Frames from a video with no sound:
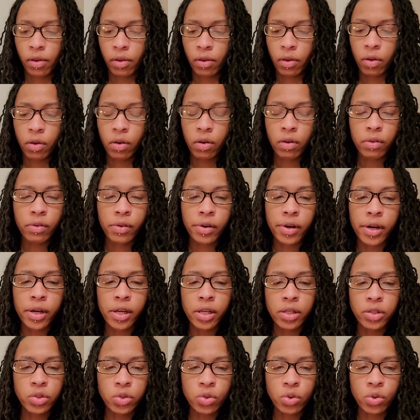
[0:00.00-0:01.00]
All
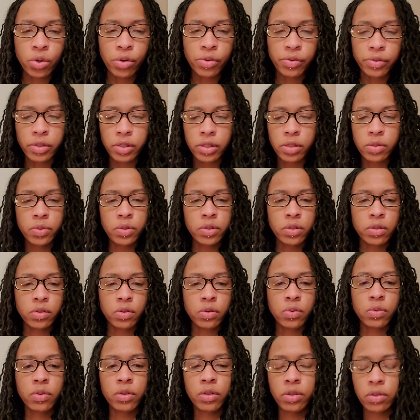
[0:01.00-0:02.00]
right, Taurus, what's
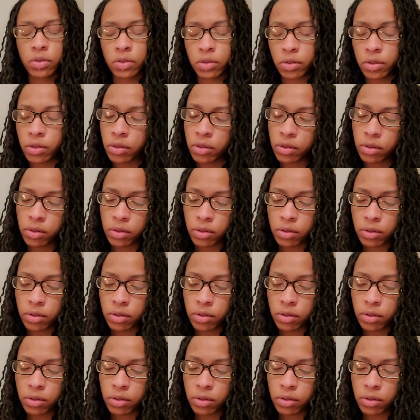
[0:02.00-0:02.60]
going on?